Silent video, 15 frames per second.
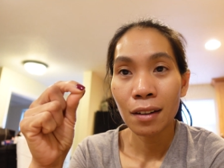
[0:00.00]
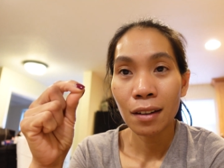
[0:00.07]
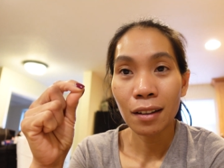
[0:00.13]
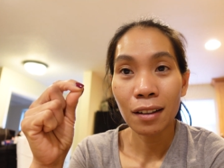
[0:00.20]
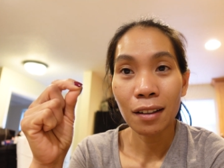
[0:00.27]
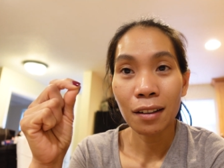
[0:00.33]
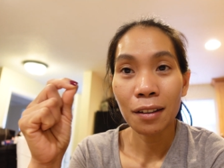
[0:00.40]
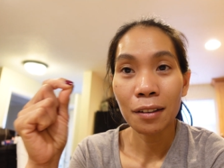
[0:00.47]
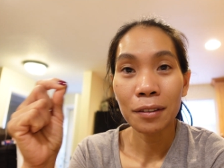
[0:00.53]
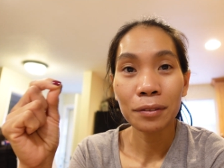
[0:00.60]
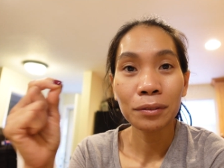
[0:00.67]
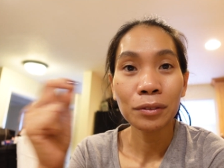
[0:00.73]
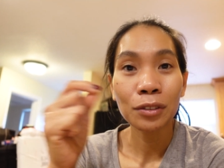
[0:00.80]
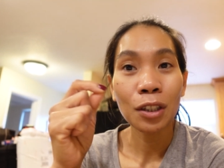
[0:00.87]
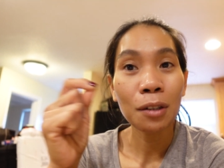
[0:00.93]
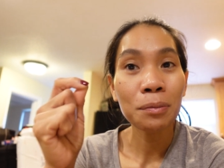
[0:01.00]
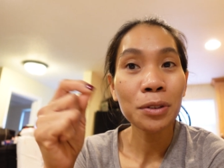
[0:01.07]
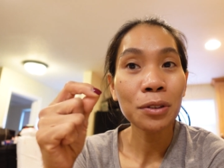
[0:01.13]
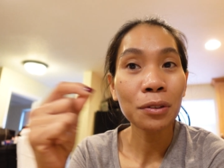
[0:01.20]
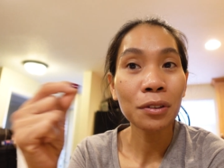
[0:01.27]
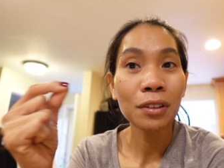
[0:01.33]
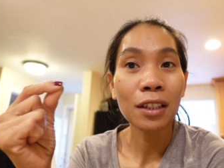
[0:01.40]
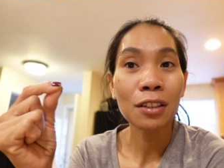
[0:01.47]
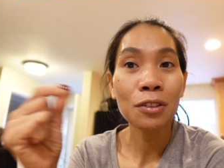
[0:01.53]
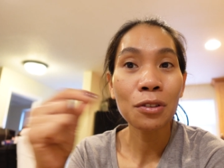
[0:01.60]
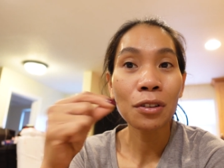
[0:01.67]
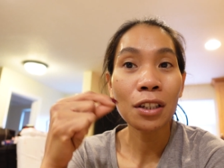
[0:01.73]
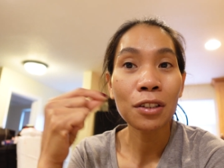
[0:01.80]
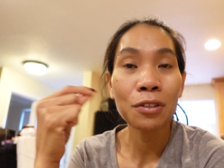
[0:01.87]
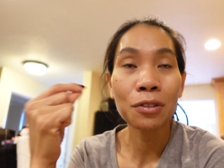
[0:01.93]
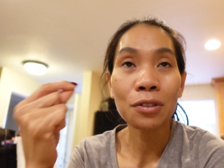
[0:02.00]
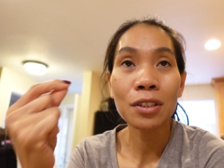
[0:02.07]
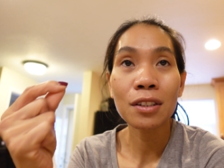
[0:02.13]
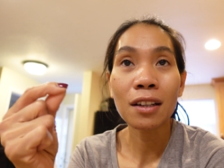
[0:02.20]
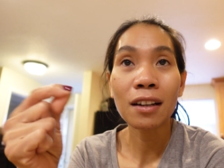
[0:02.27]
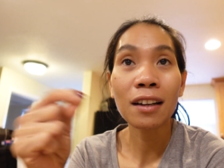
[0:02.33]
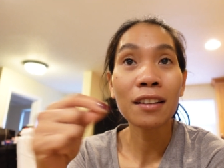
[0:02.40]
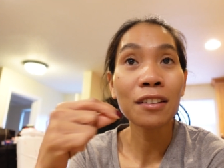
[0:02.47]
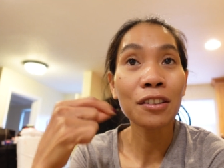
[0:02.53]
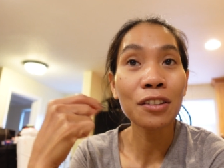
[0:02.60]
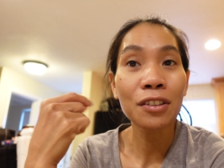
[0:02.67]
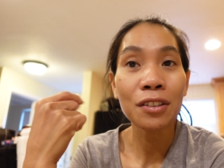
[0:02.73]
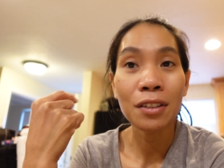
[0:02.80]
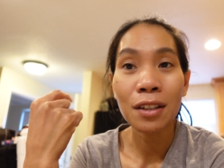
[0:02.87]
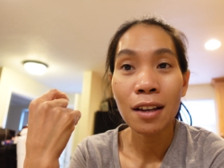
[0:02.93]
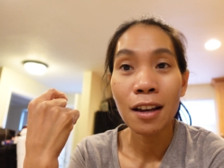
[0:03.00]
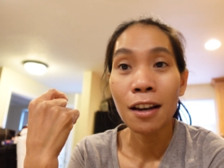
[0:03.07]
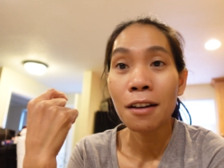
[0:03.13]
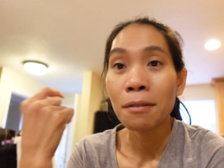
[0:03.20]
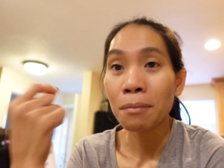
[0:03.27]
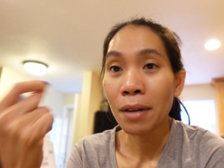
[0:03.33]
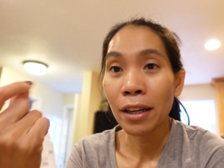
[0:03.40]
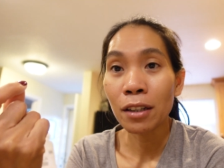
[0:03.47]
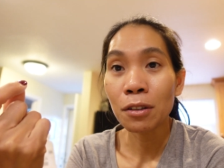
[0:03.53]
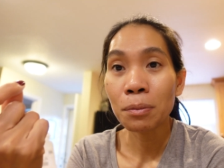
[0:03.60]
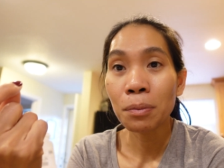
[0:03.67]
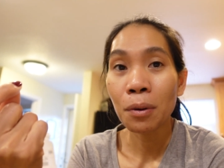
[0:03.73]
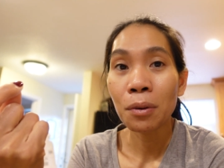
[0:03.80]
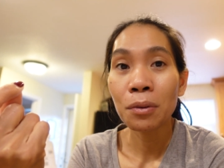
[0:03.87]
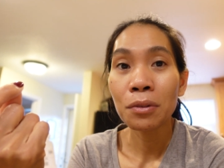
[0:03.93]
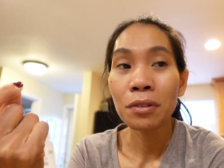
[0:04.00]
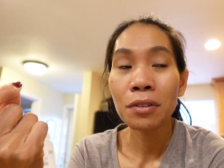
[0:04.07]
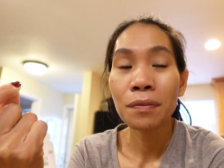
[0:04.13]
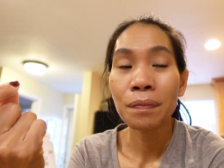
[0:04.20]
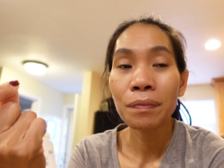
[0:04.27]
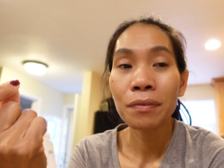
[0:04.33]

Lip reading: option that you can use the other microphone,